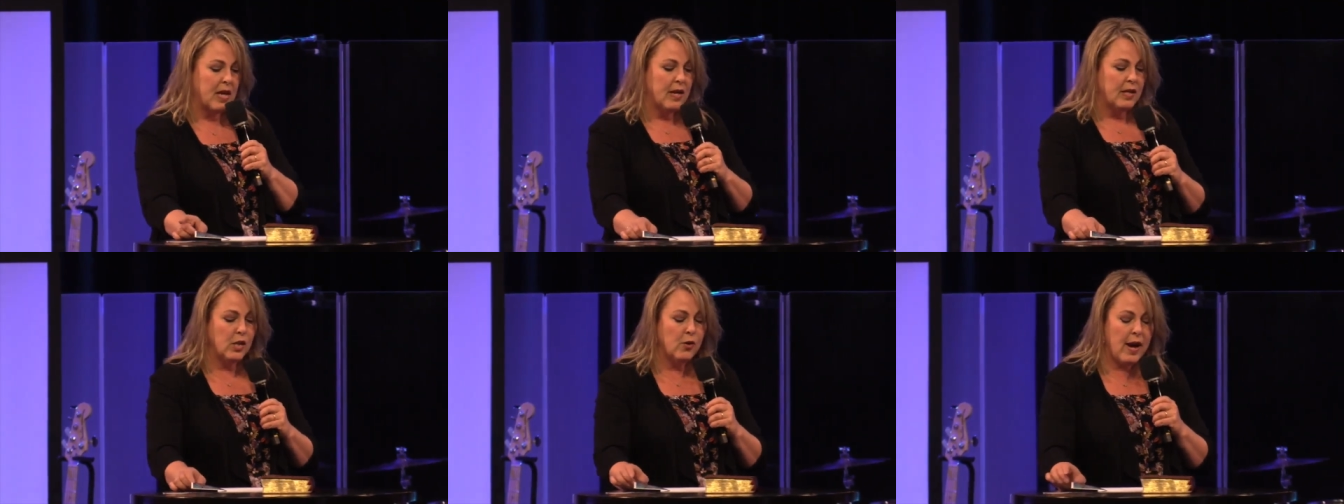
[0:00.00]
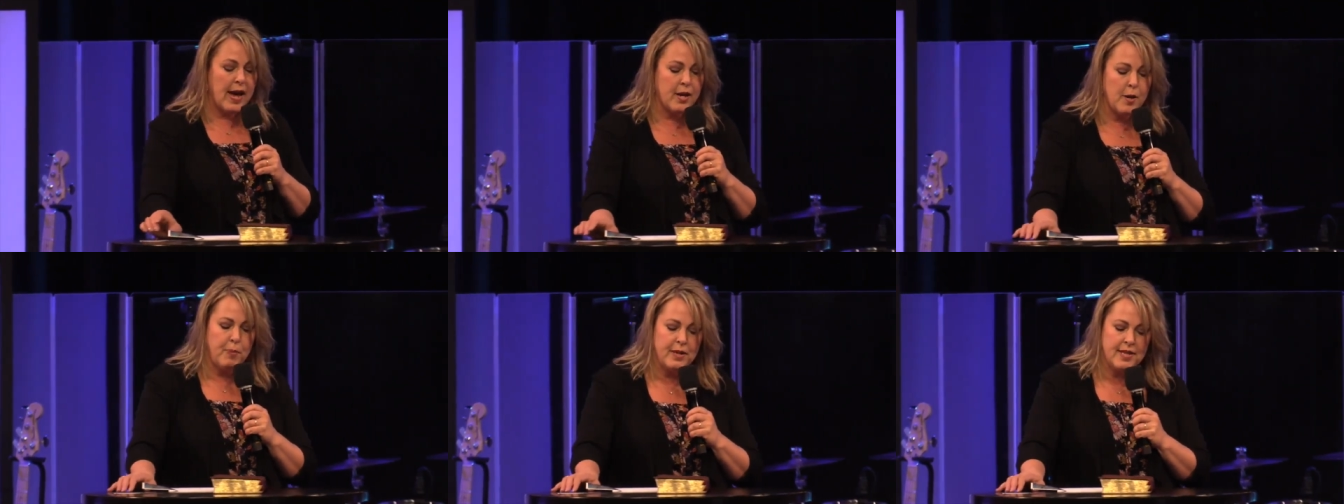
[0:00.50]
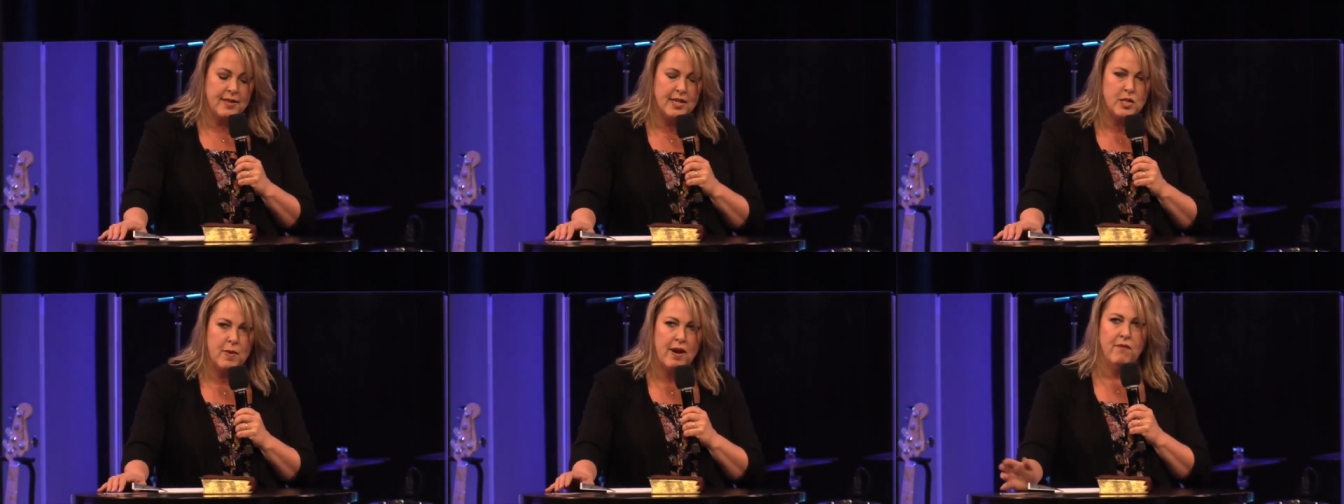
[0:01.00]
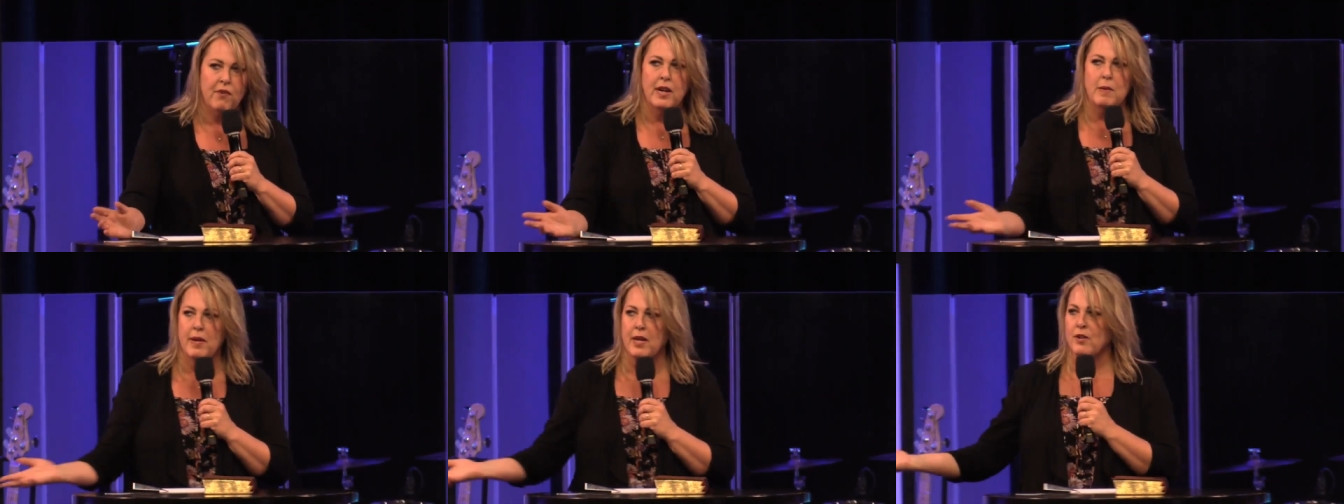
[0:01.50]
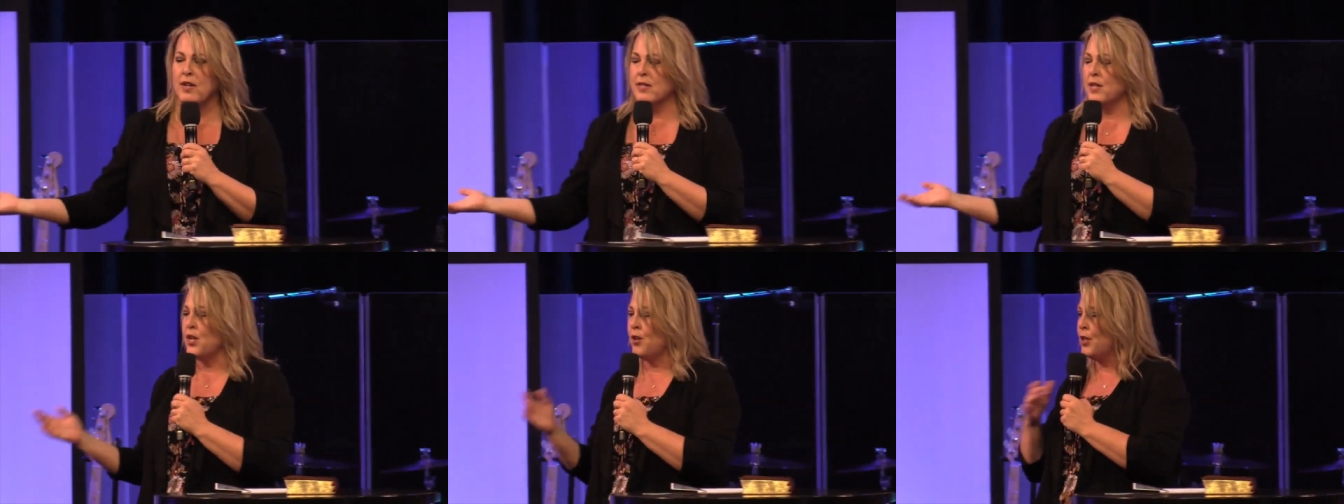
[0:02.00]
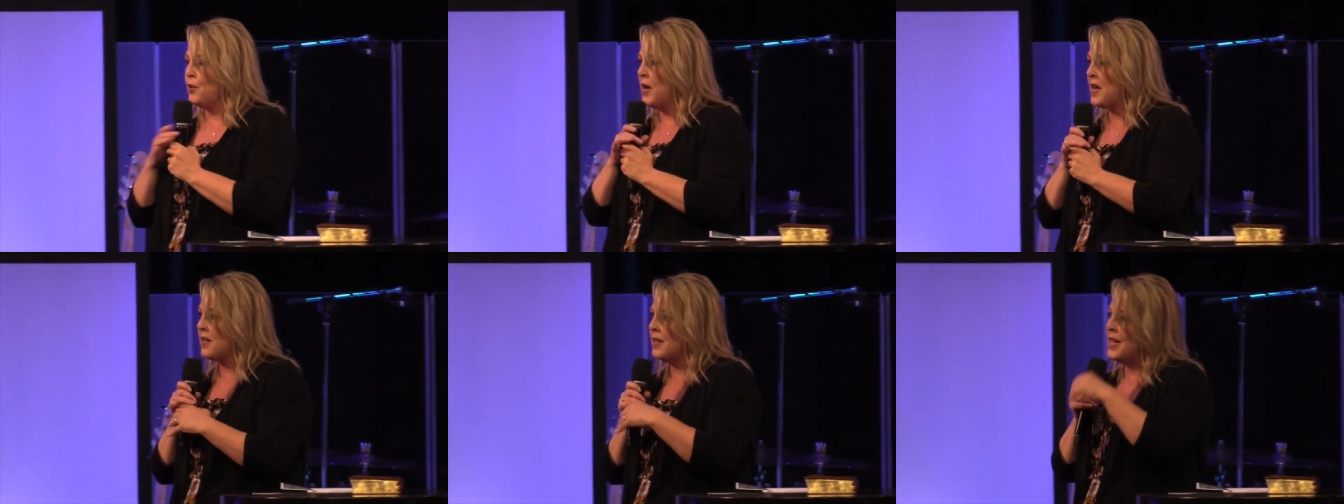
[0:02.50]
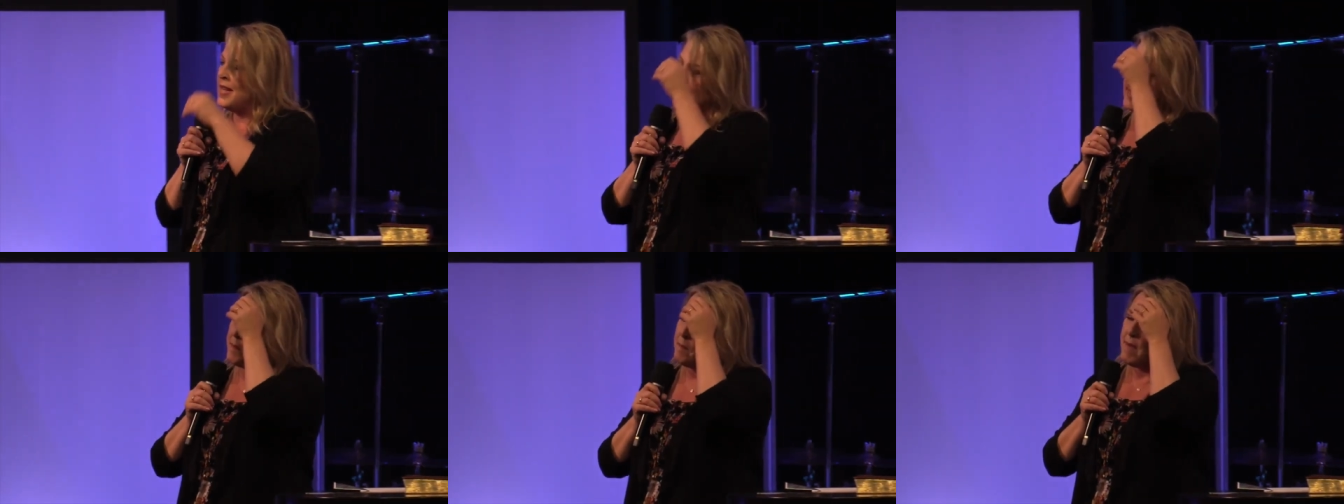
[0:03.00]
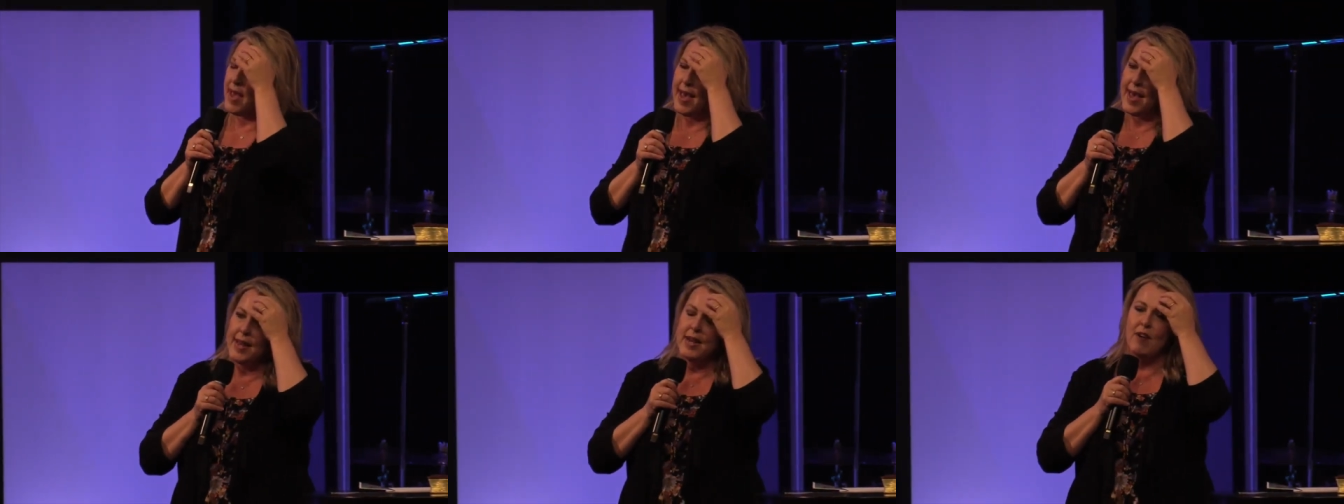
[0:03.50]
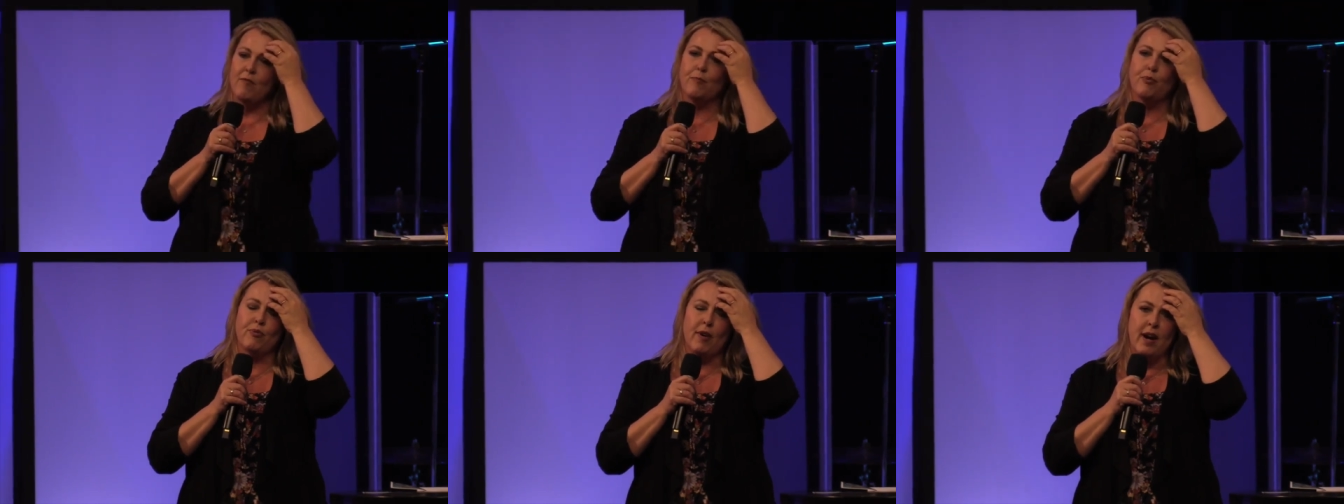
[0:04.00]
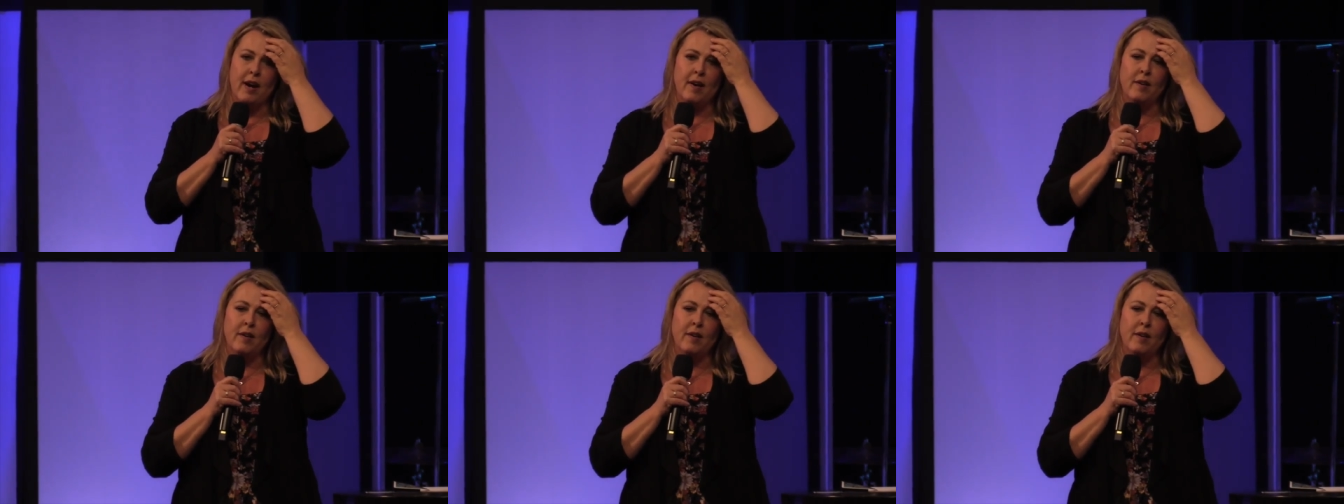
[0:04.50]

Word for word: Lou Engle puts it this way, and for anybody who doesn't know Lou Engle, he is a man of prayer.